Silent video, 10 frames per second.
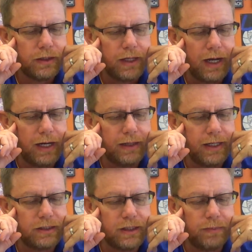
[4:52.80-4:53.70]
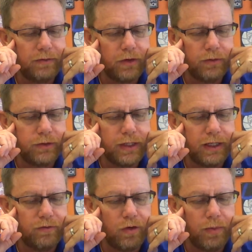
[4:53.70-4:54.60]
And they simply voted
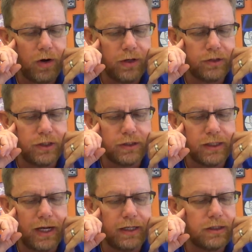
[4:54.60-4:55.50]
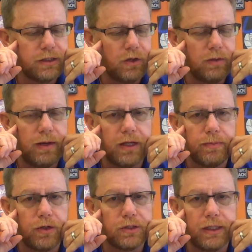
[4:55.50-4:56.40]
routinely for a party or judge the candidates solely by their
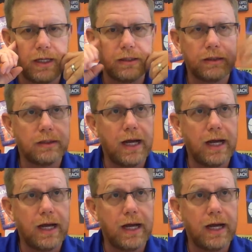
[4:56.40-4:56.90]
personalities.